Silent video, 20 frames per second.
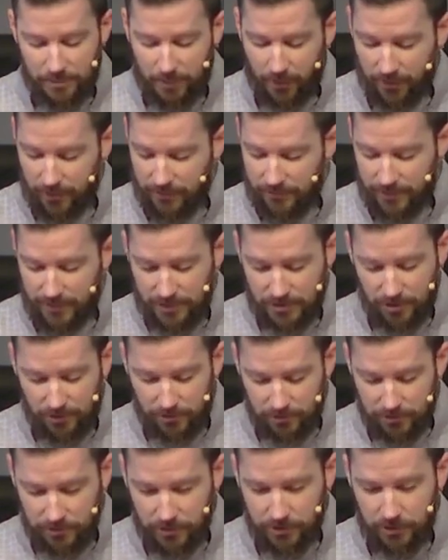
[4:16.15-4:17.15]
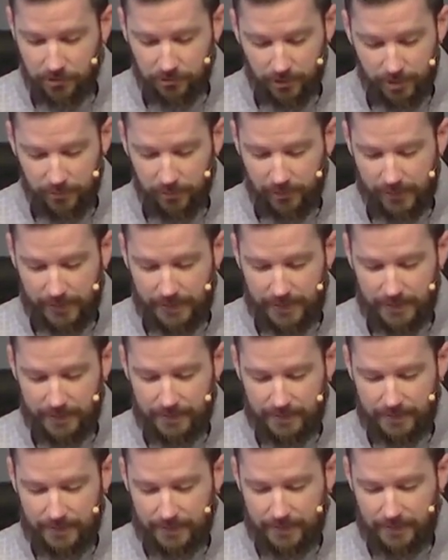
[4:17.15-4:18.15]
Part of it is our own grumbly
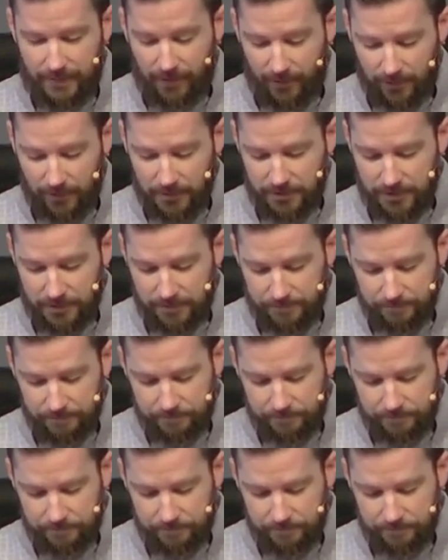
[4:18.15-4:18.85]
heart.